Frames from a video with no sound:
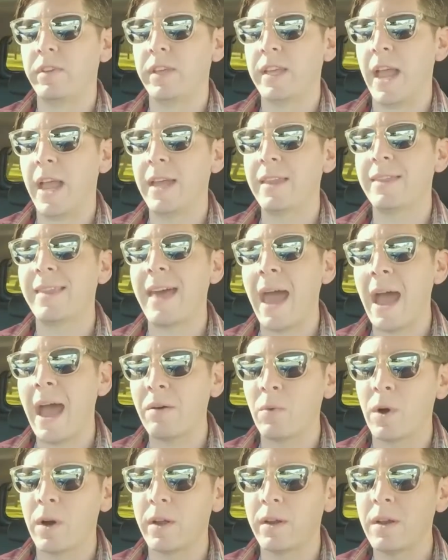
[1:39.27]
V8,
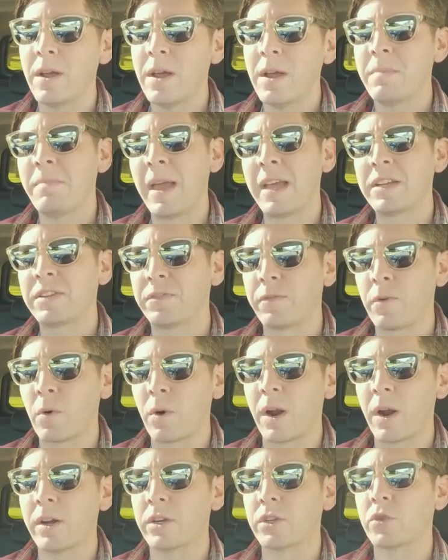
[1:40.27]
that one makes
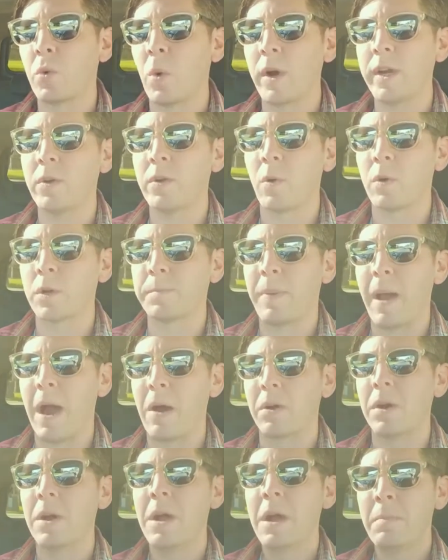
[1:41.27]
420
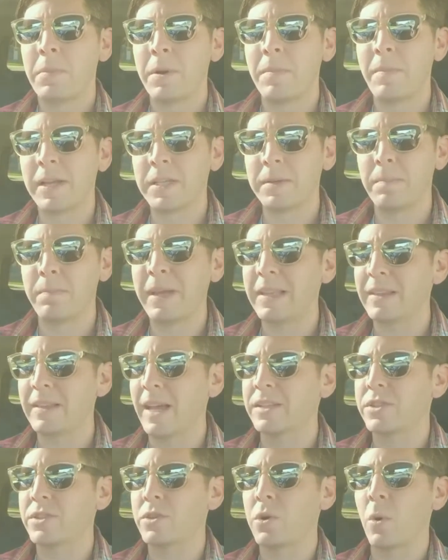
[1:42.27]
horsepower, but it makes a bit
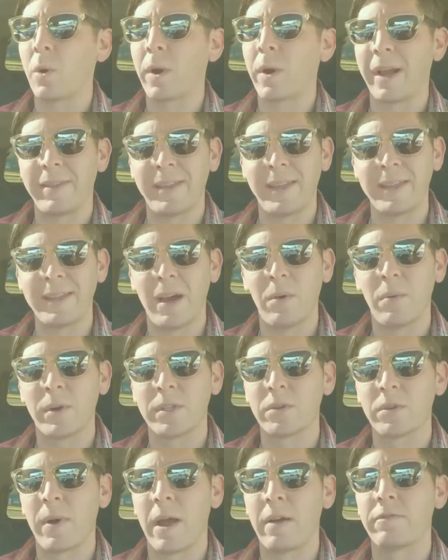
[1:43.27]
less torque. I think that
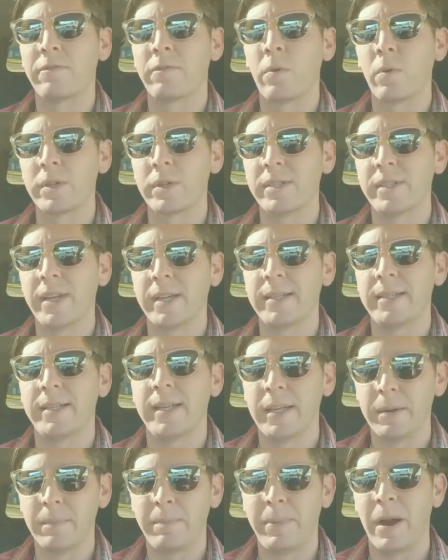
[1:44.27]
one's around
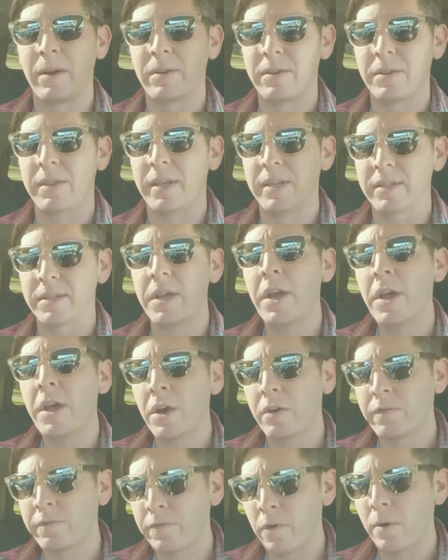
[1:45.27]
460 compared to this
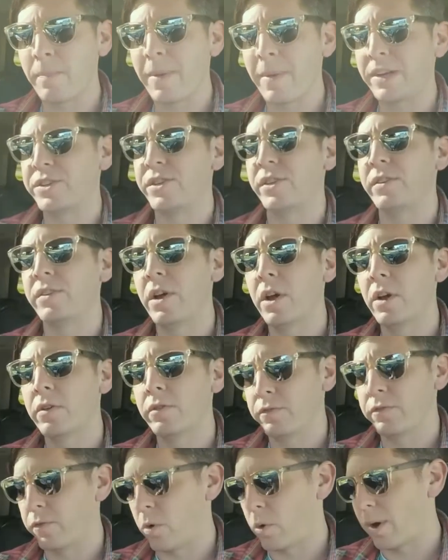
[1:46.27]
aforementioned
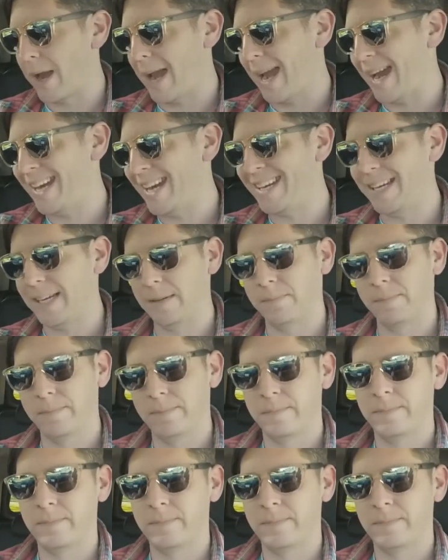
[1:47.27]
480.